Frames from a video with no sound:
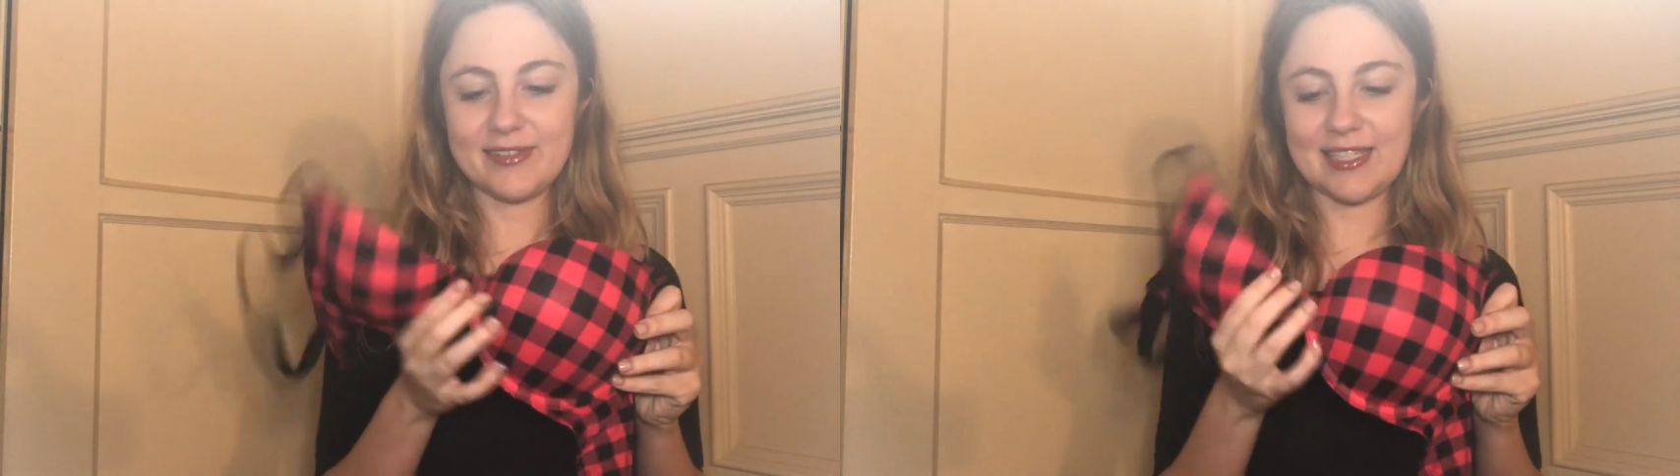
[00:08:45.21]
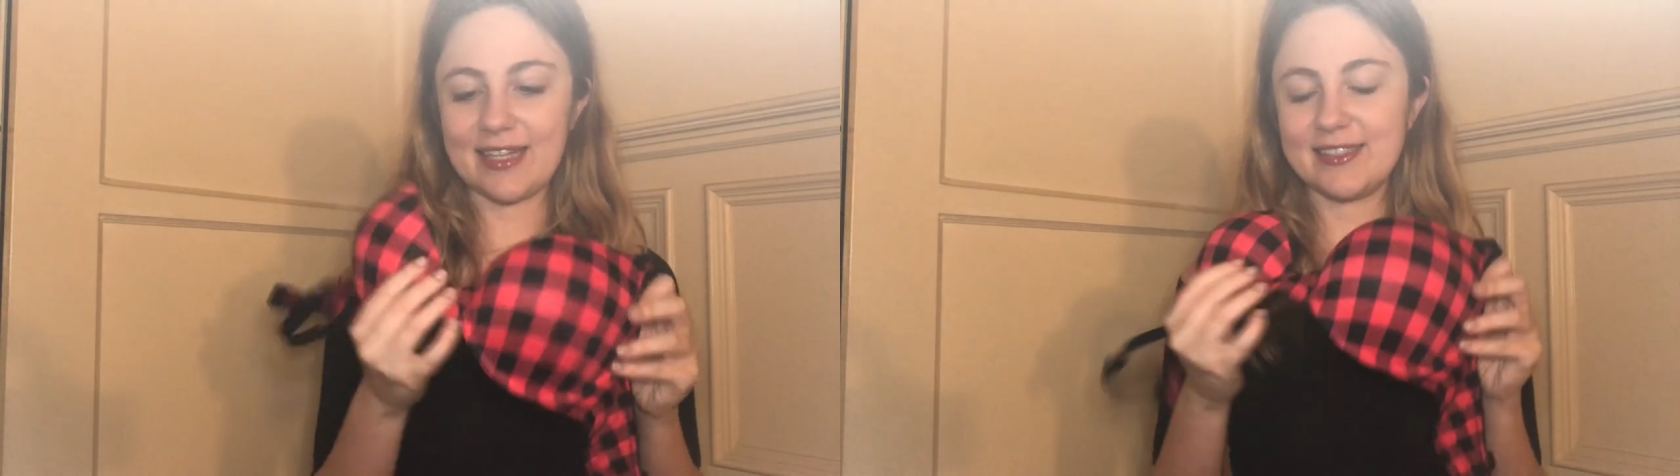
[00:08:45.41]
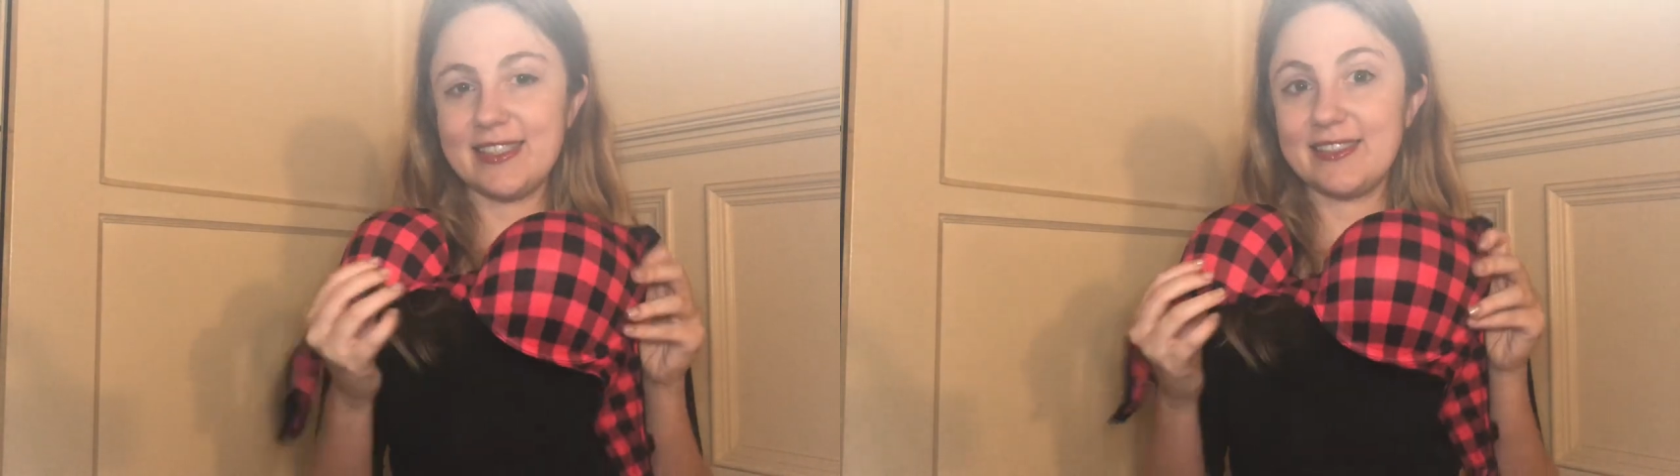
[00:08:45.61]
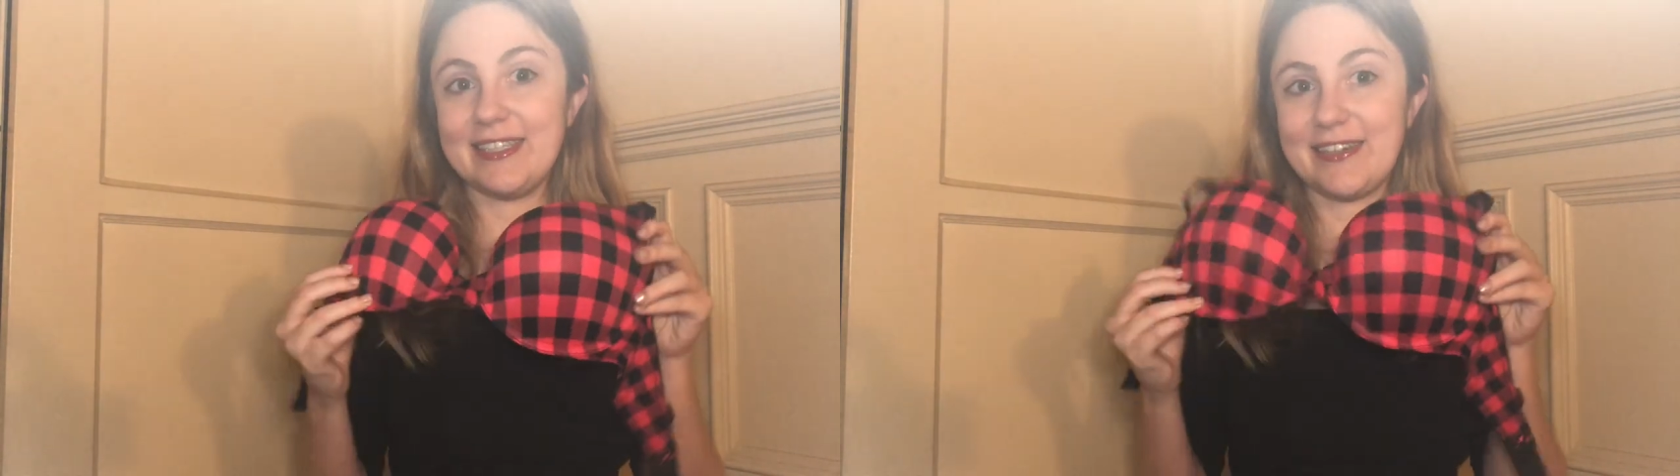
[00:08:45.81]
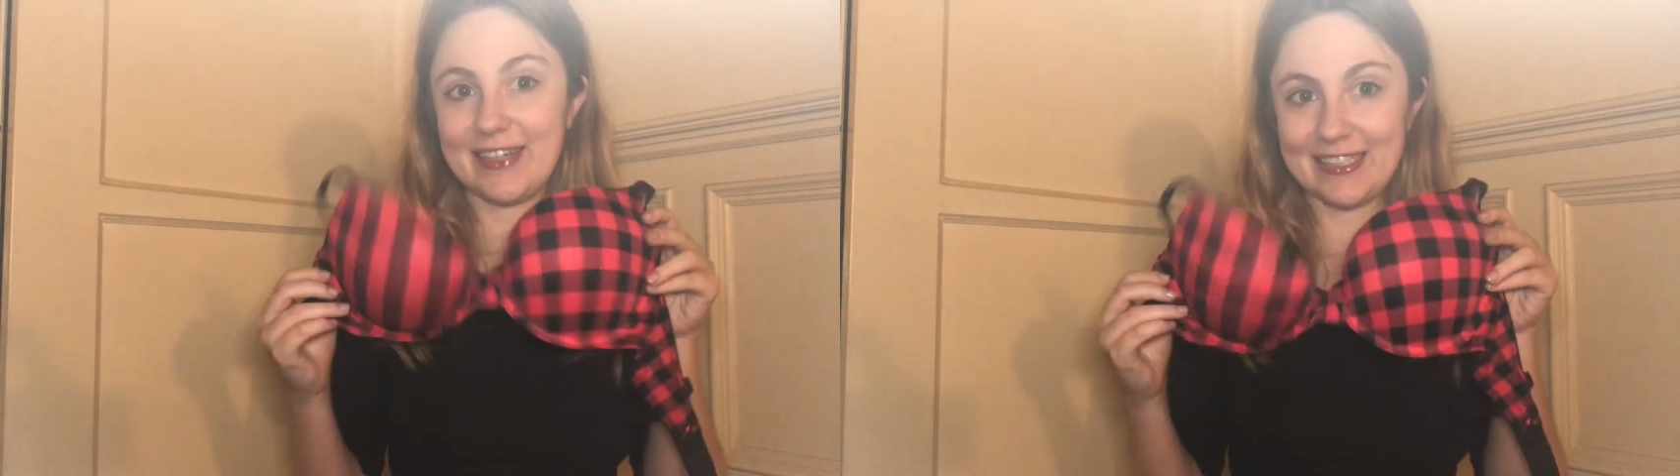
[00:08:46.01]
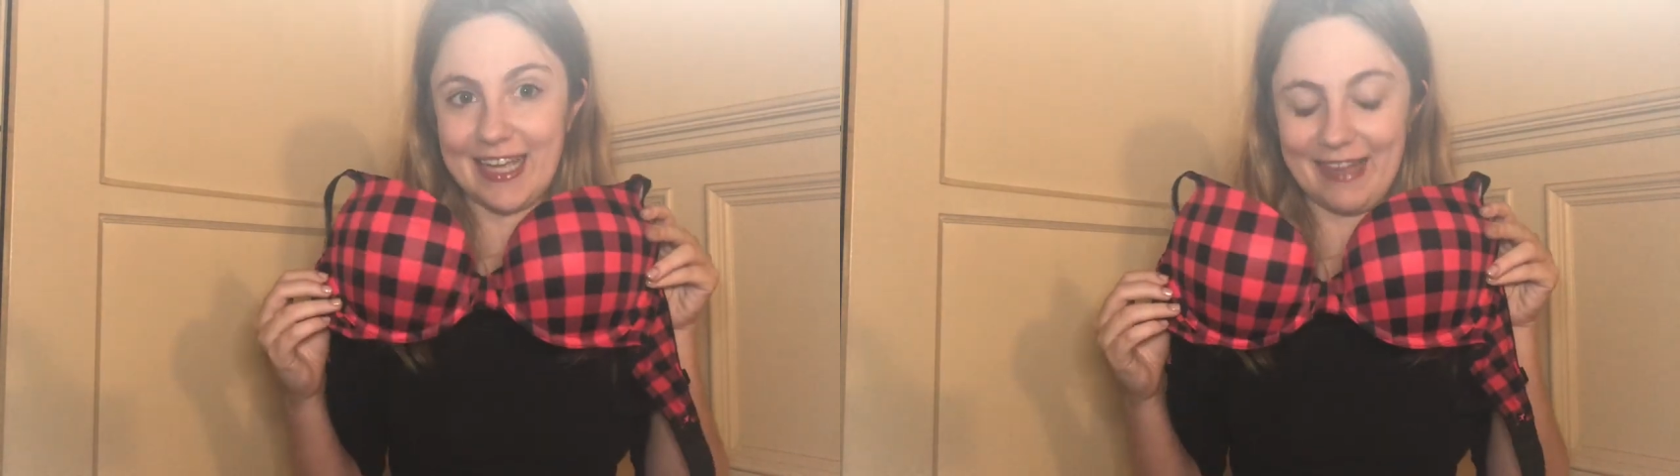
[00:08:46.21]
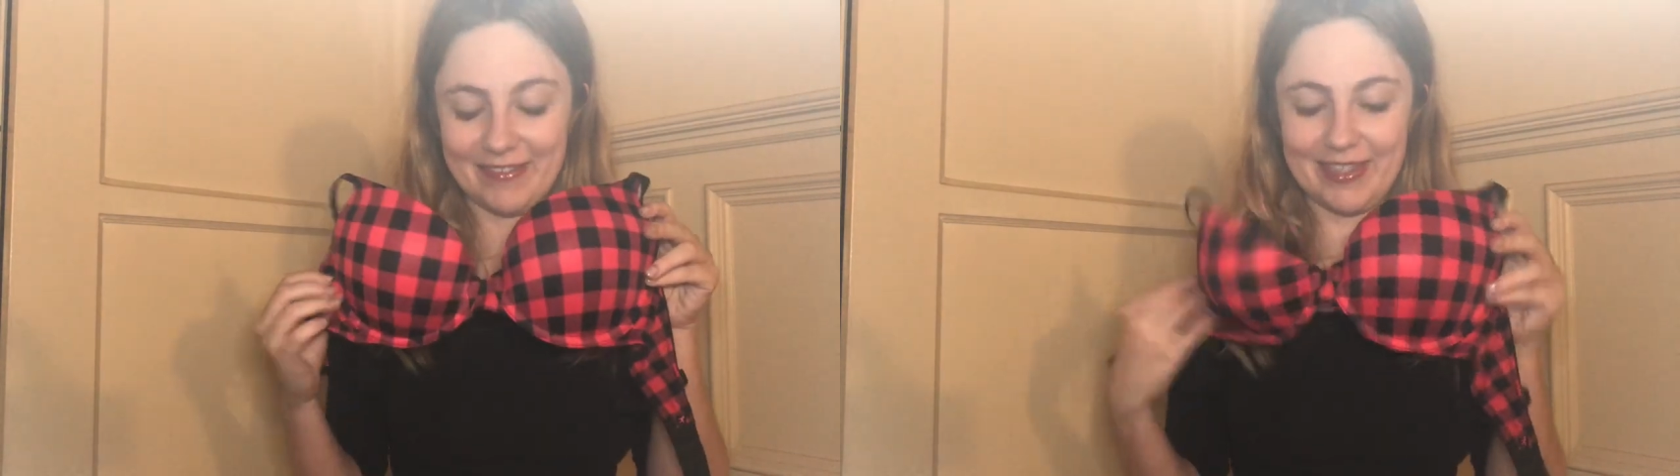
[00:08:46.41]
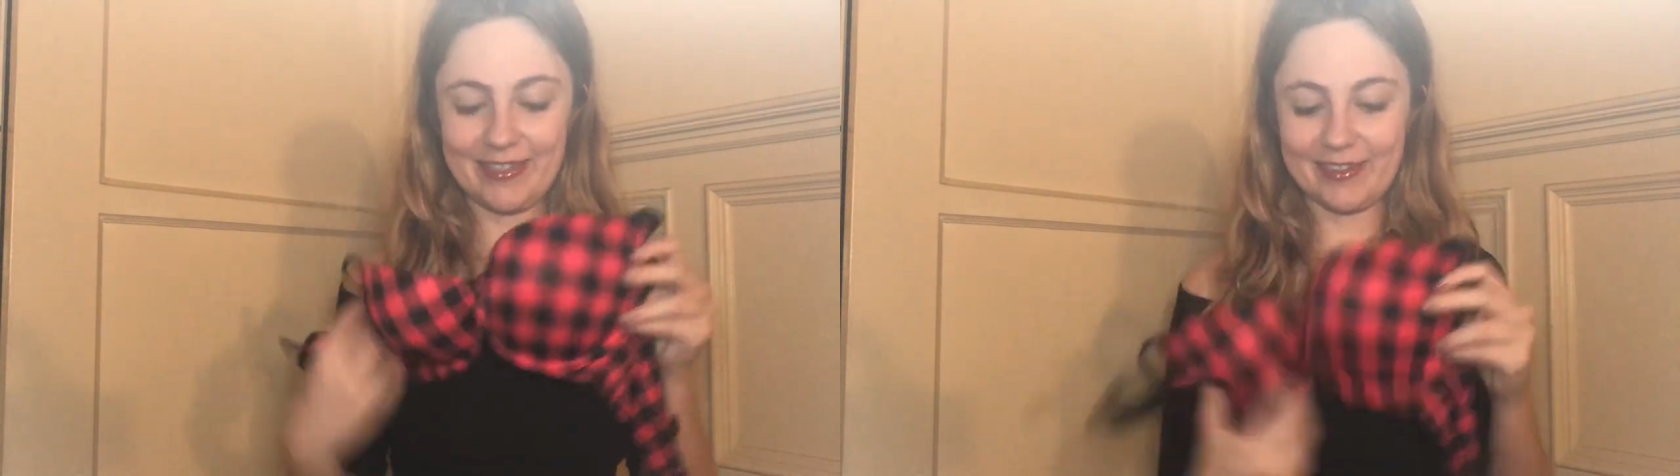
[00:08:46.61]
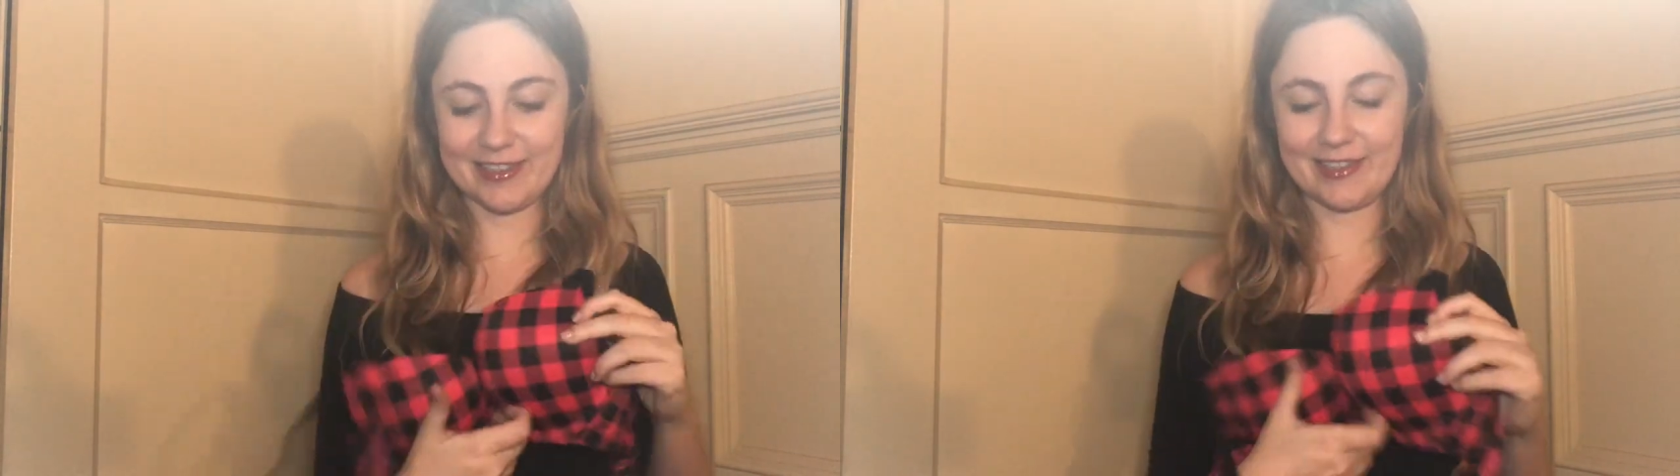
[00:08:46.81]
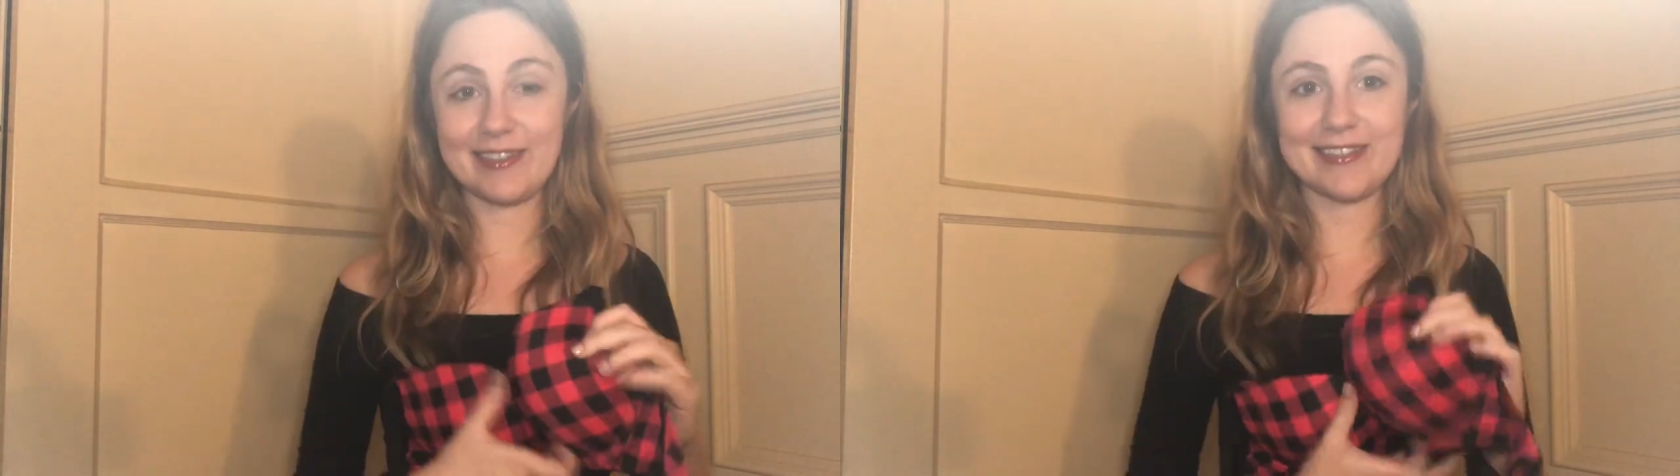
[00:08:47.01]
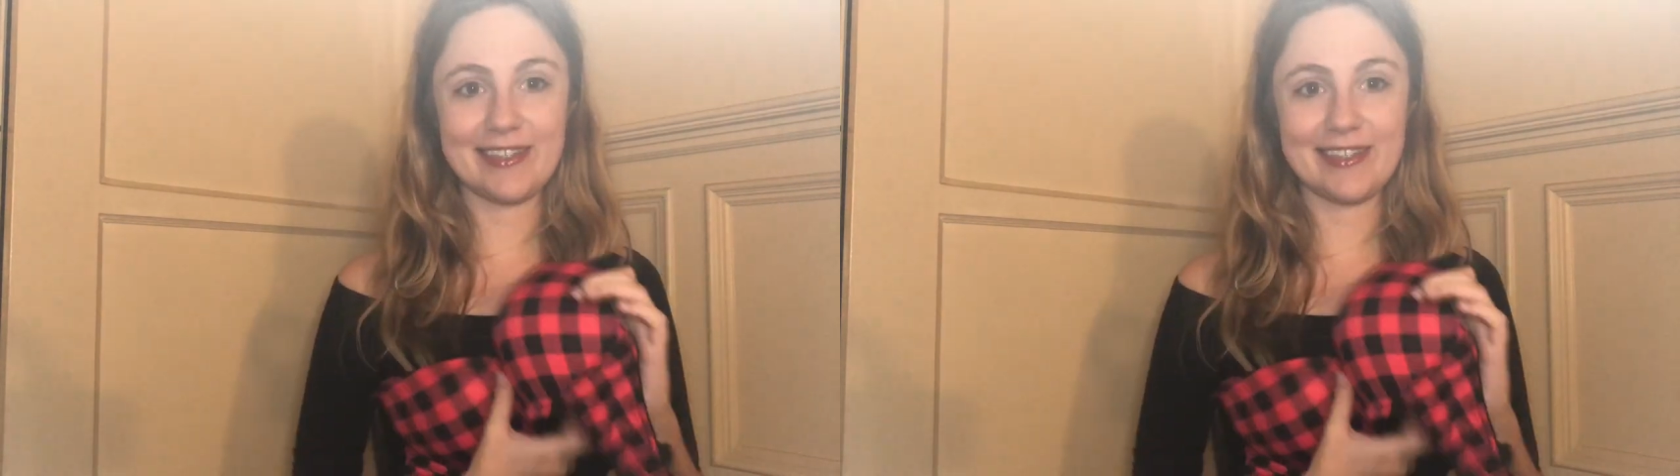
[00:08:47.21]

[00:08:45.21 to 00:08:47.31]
sexy secret to have under your shirt.